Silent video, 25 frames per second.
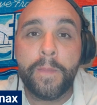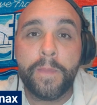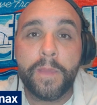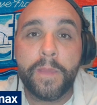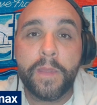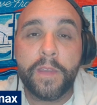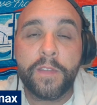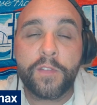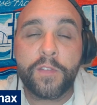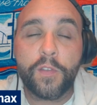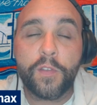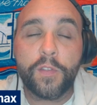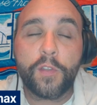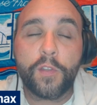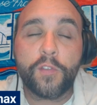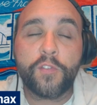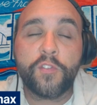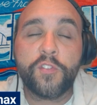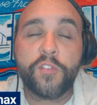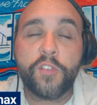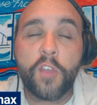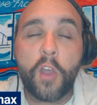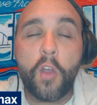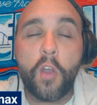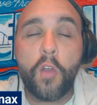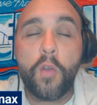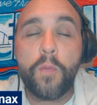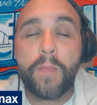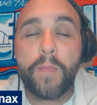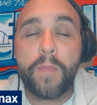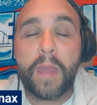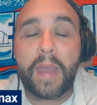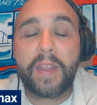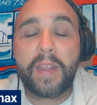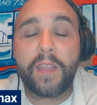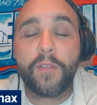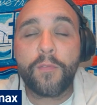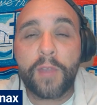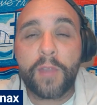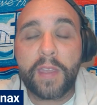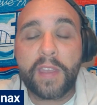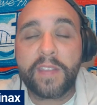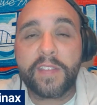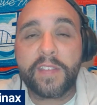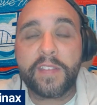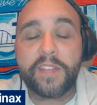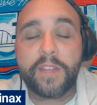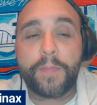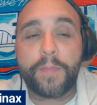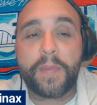So there's so many
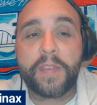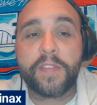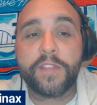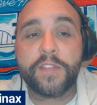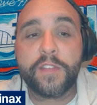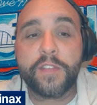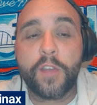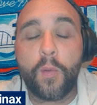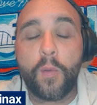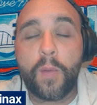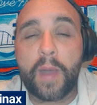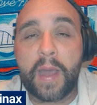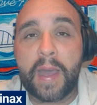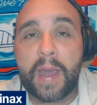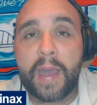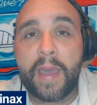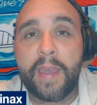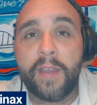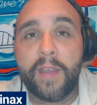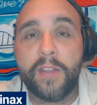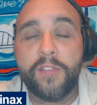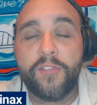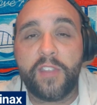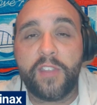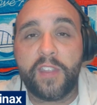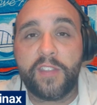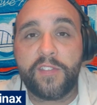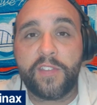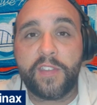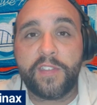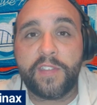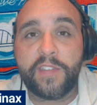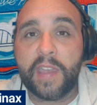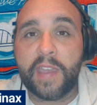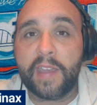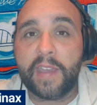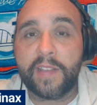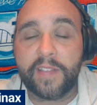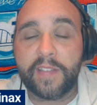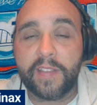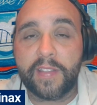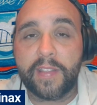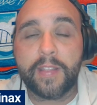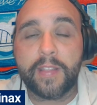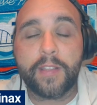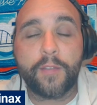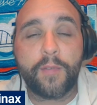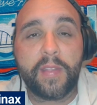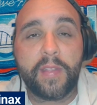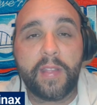reasons to be so high on GG Jackson. The
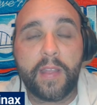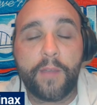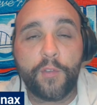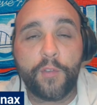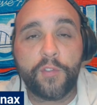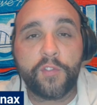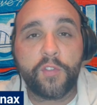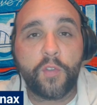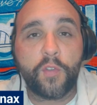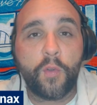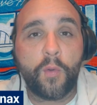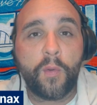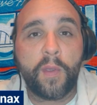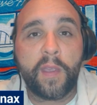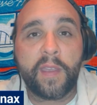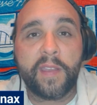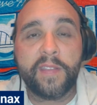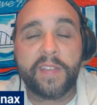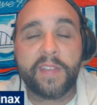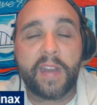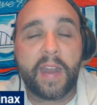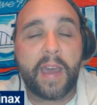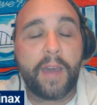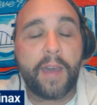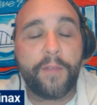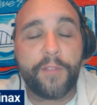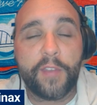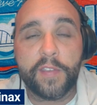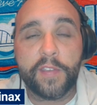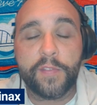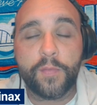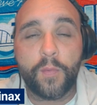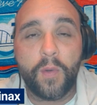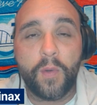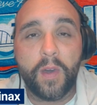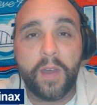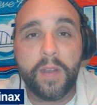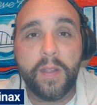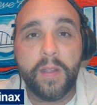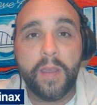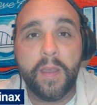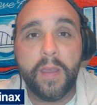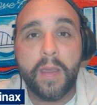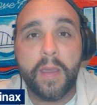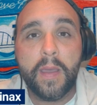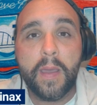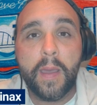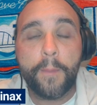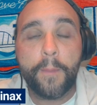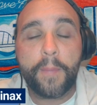3-level scoring is an obvious one.
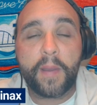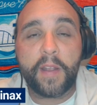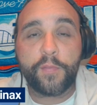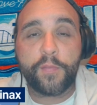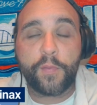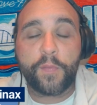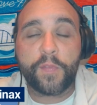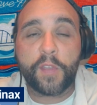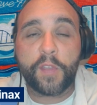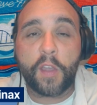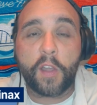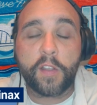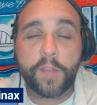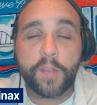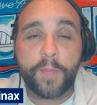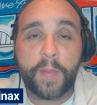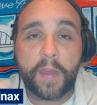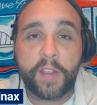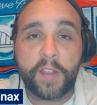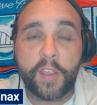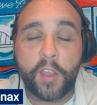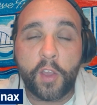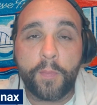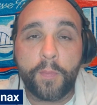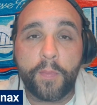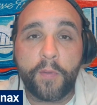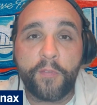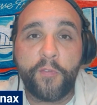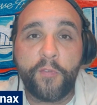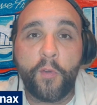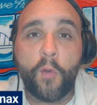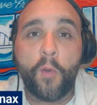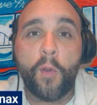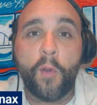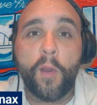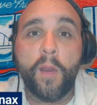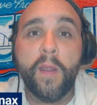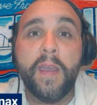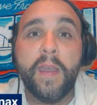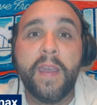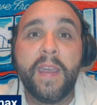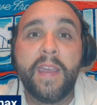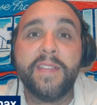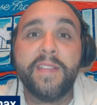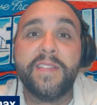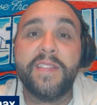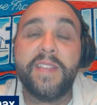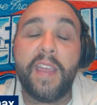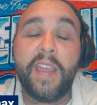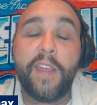But as we've talked about here before,
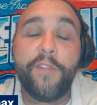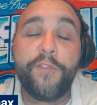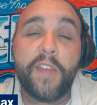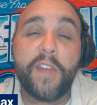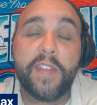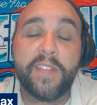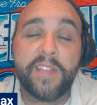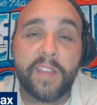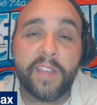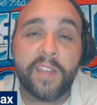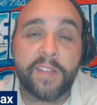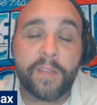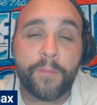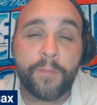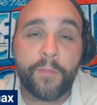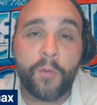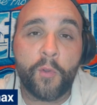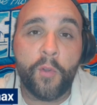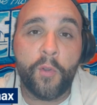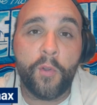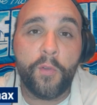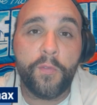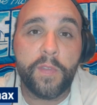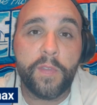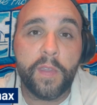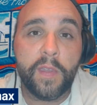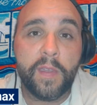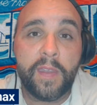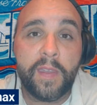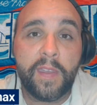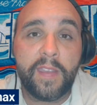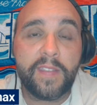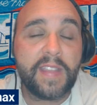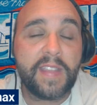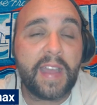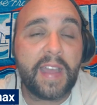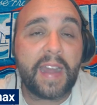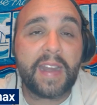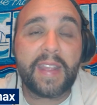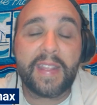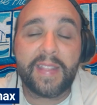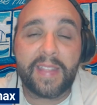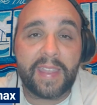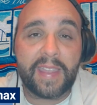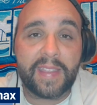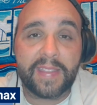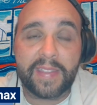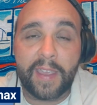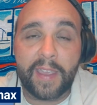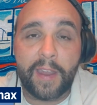his defense has improved. He's not
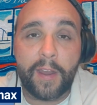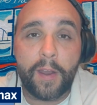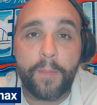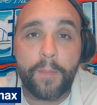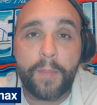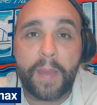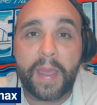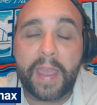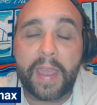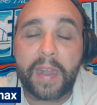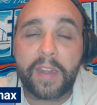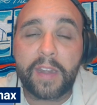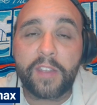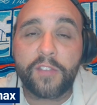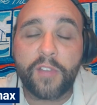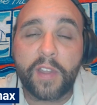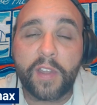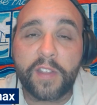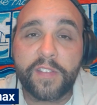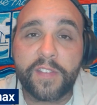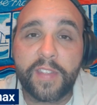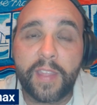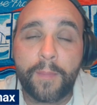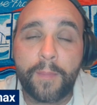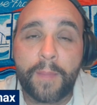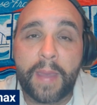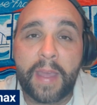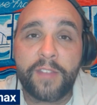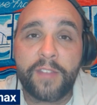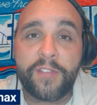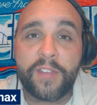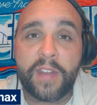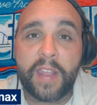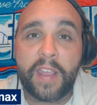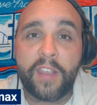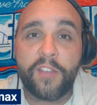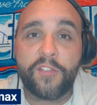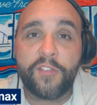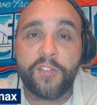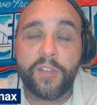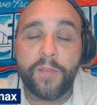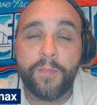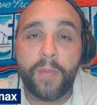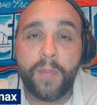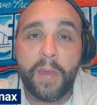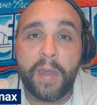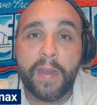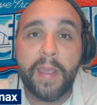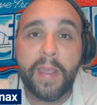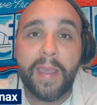elite there by any stretch of the imagination,
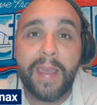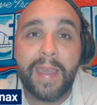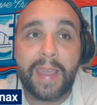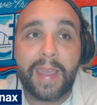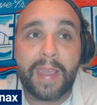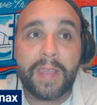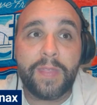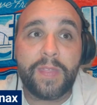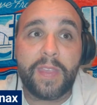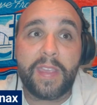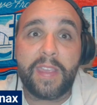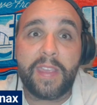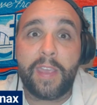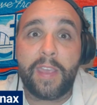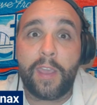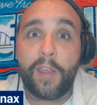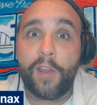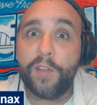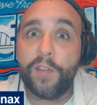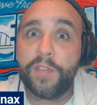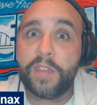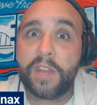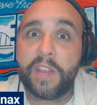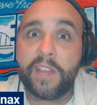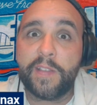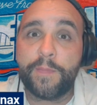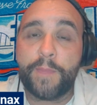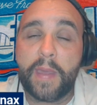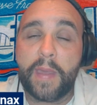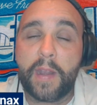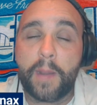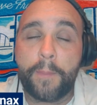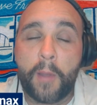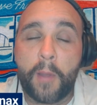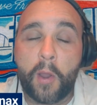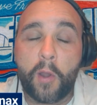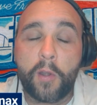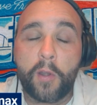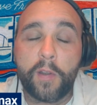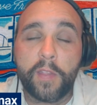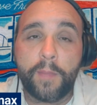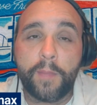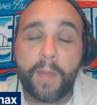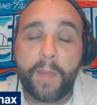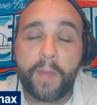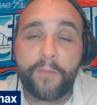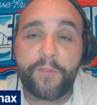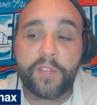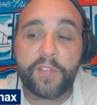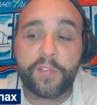but in the year that he's been a part of the
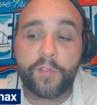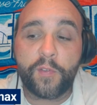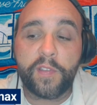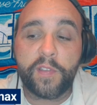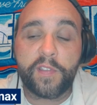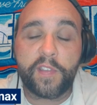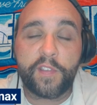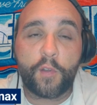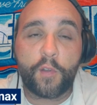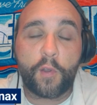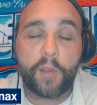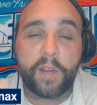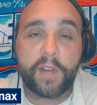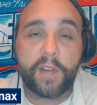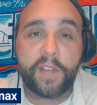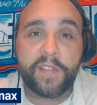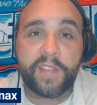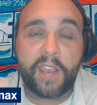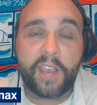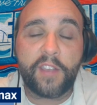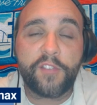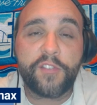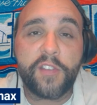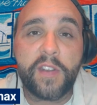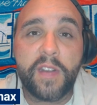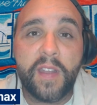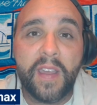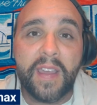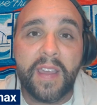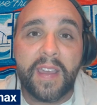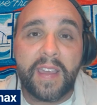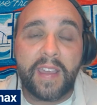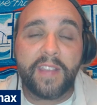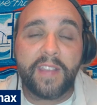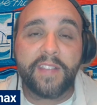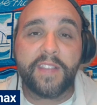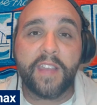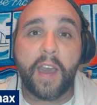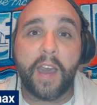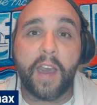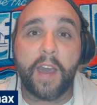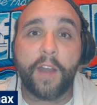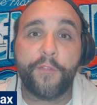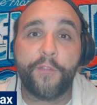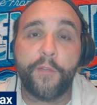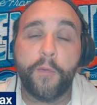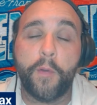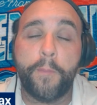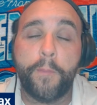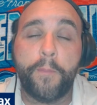Memphis Grizzlies organization, he's gone
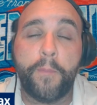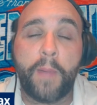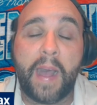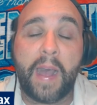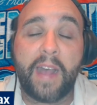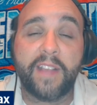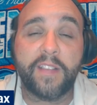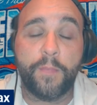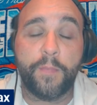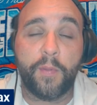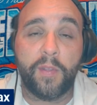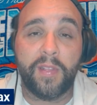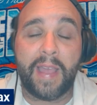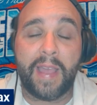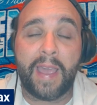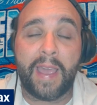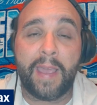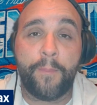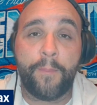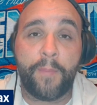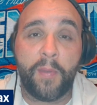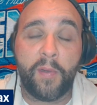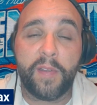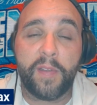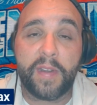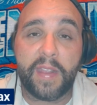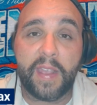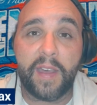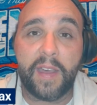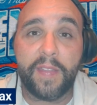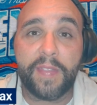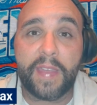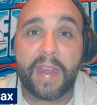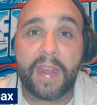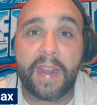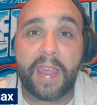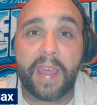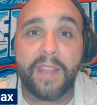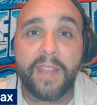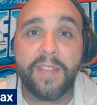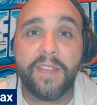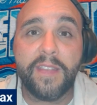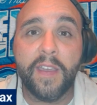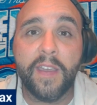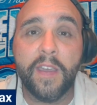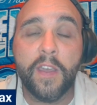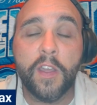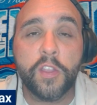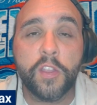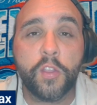from a possible liability on that end
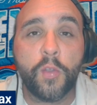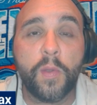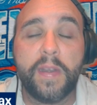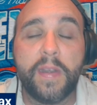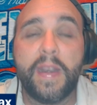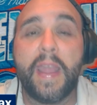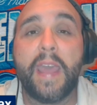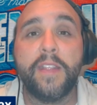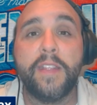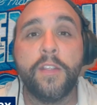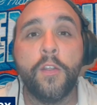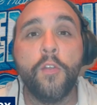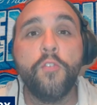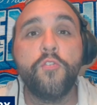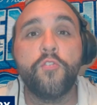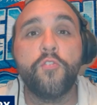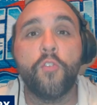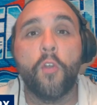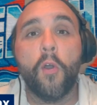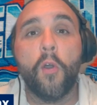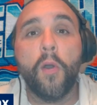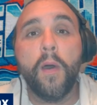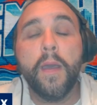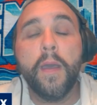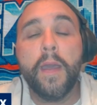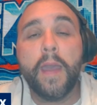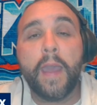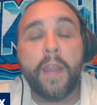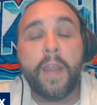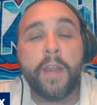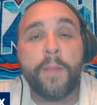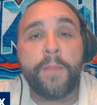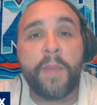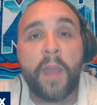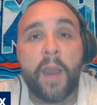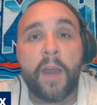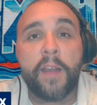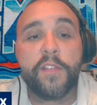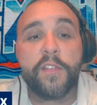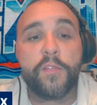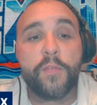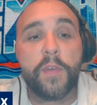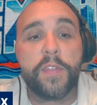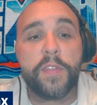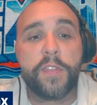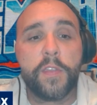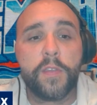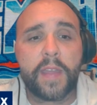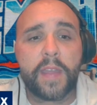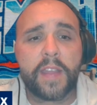to a net neutral. And to be honest
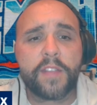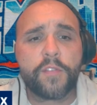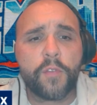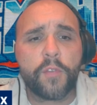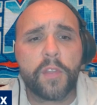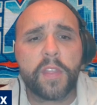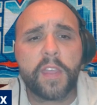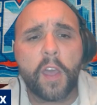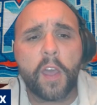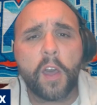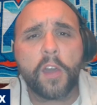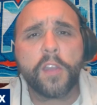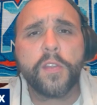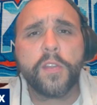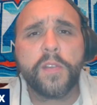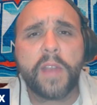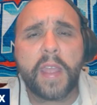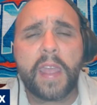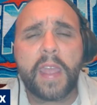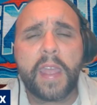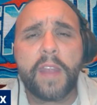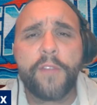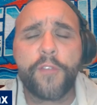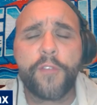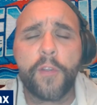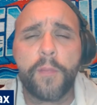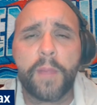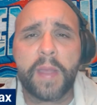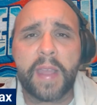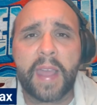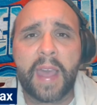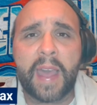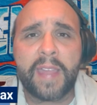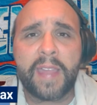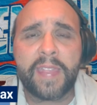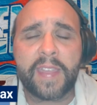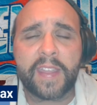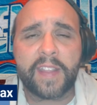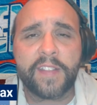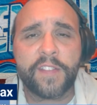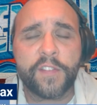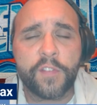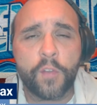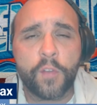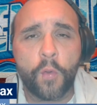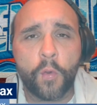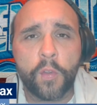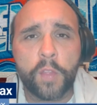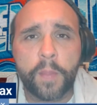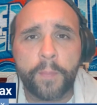with you, that's really all you need from a guy that can
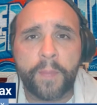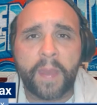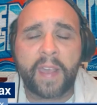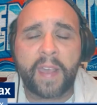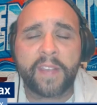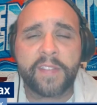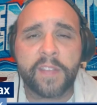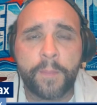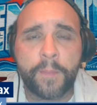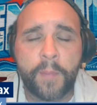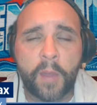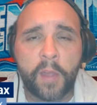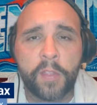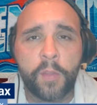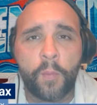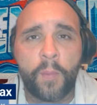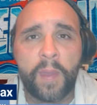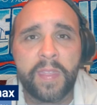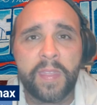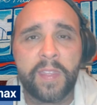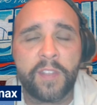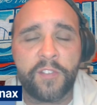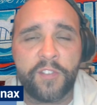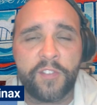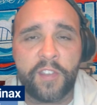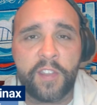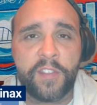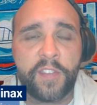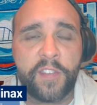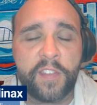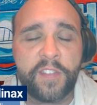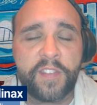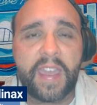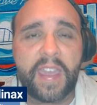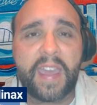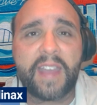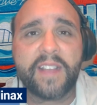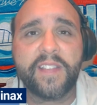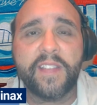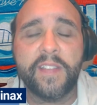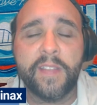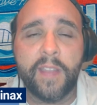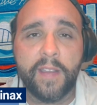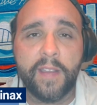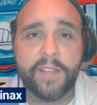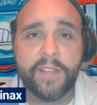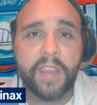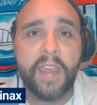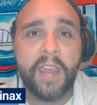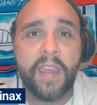score the basketball the way that GG Jackson
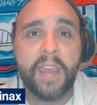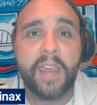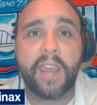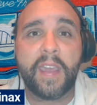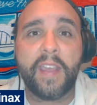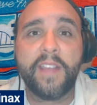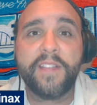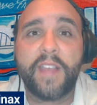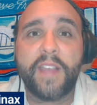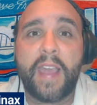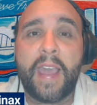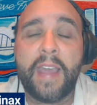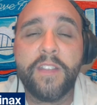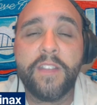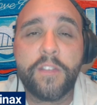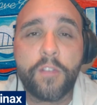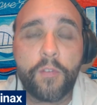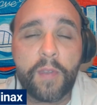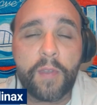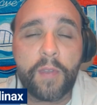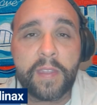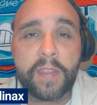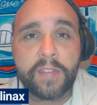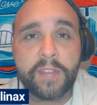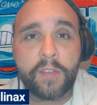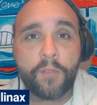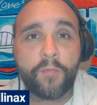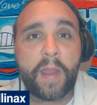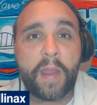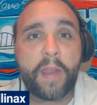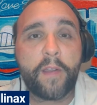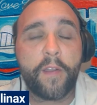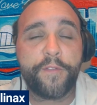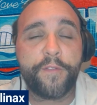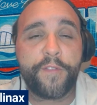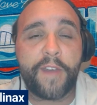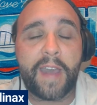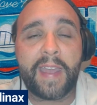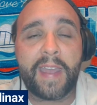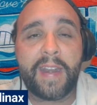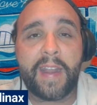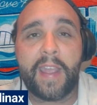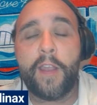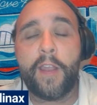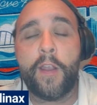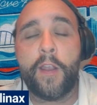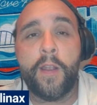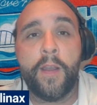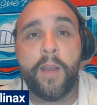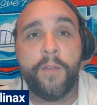does. He's entering the rarefied
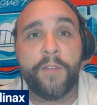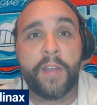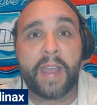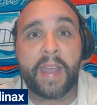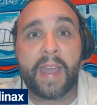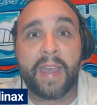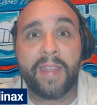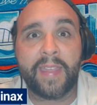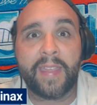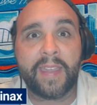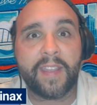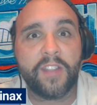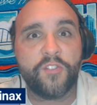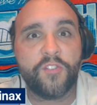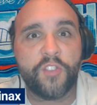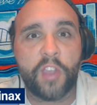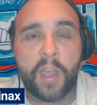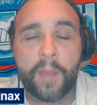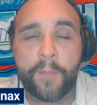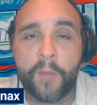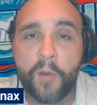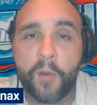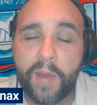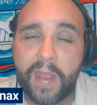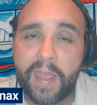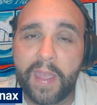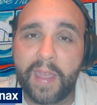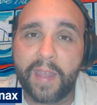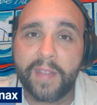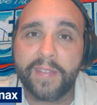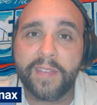era of a guy like a Joe Morant.